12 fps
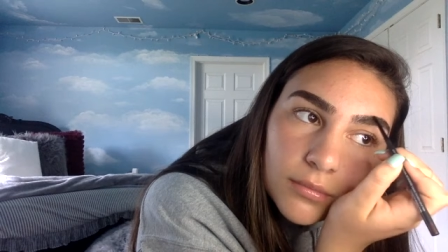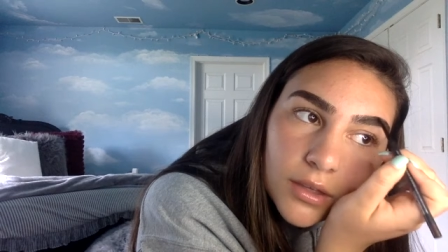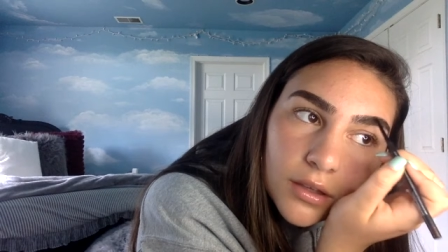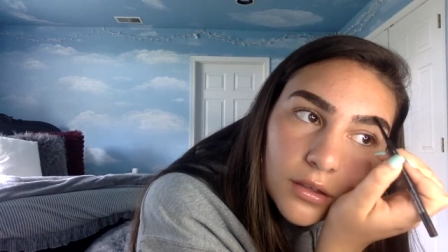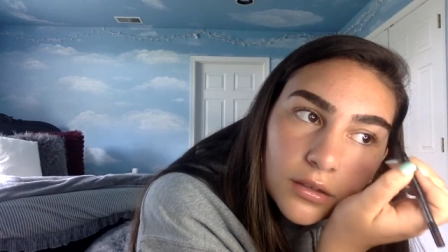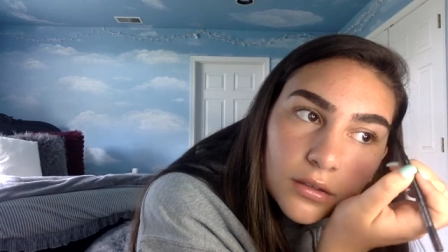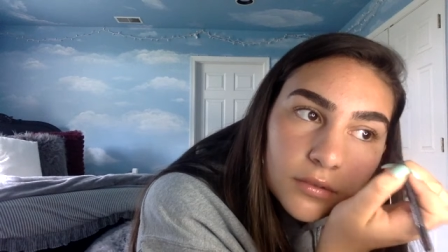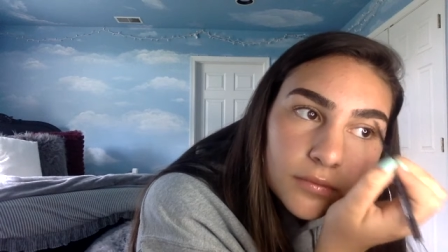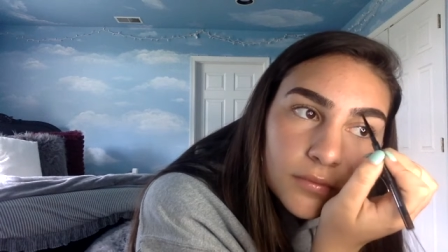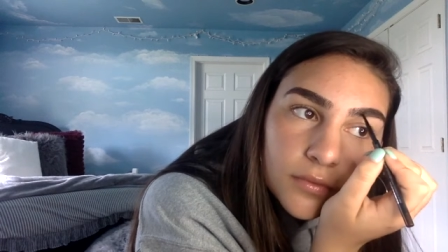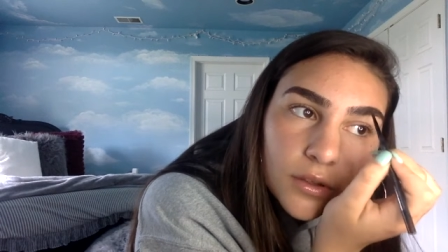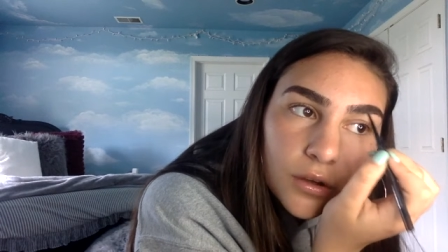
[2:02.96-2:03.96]
make
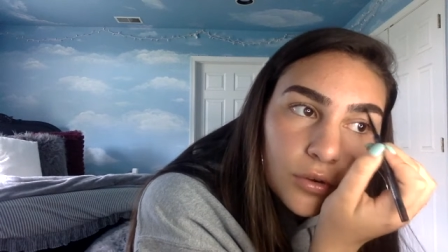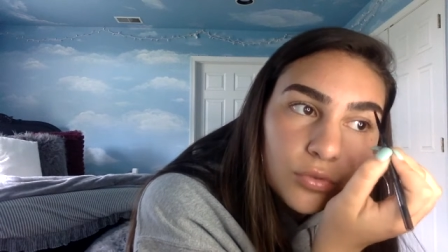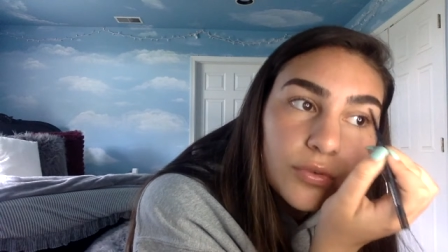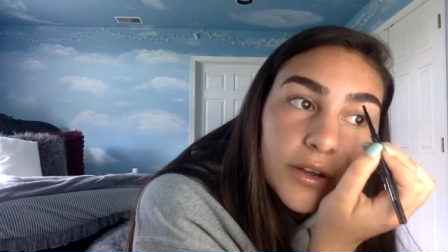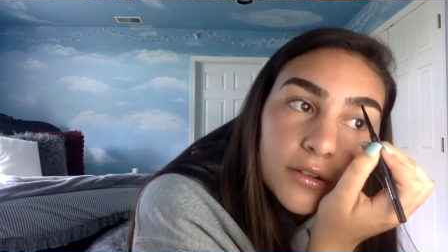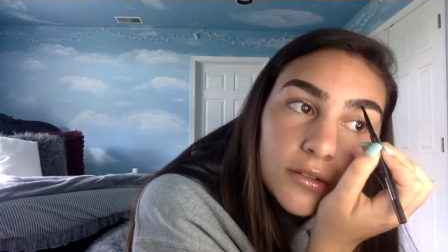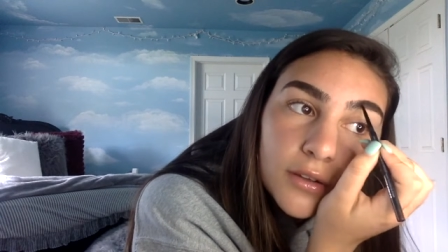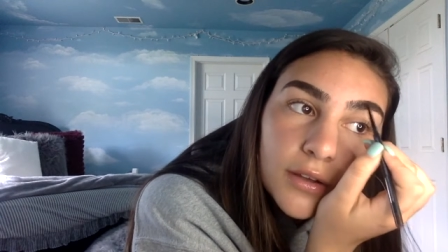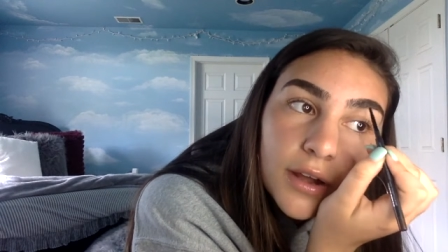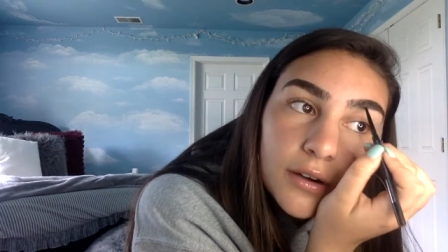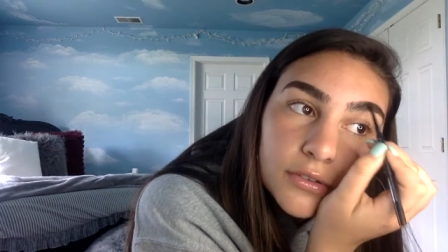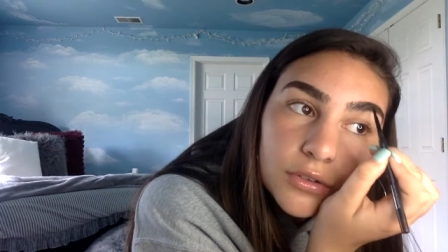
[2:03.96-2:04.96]
a great look
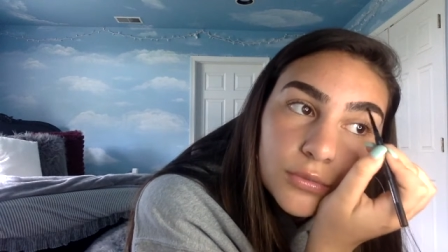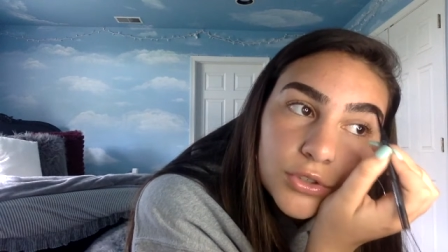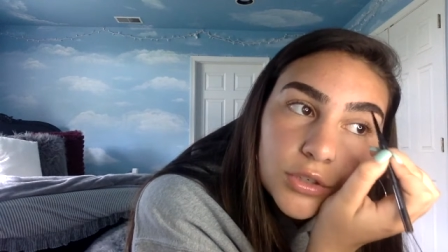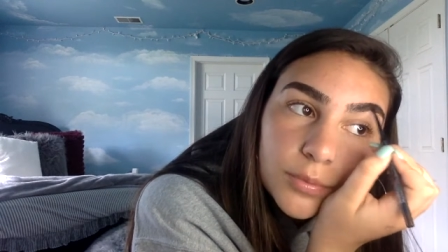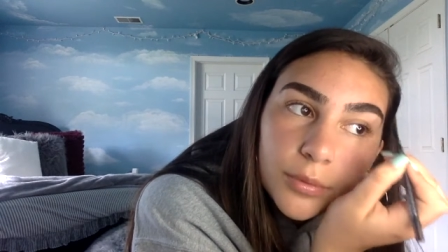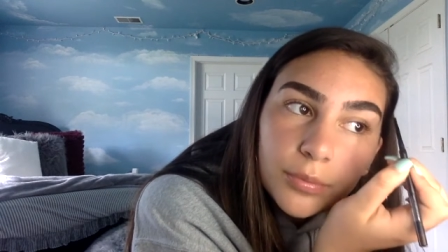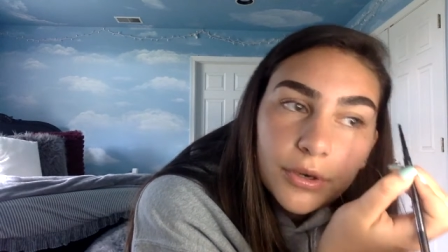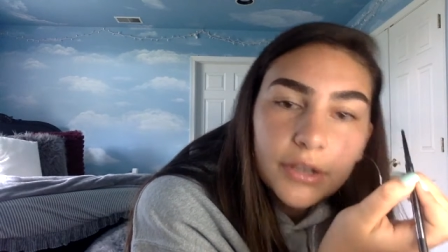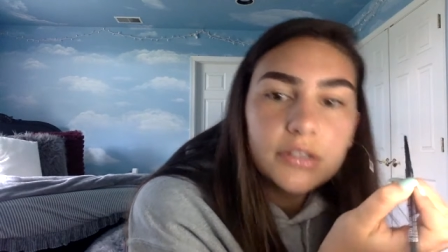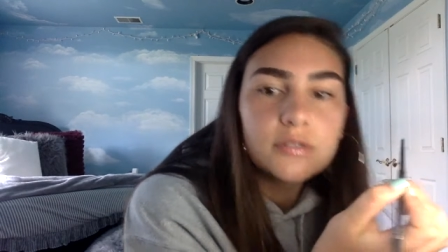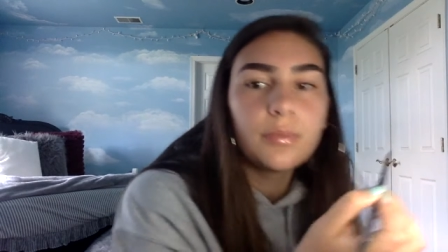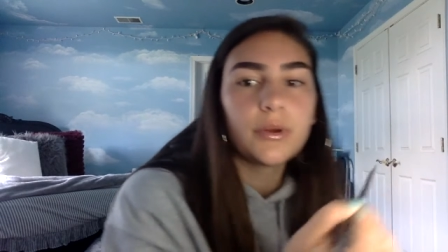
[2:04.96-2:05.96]
out of some cheaper brands,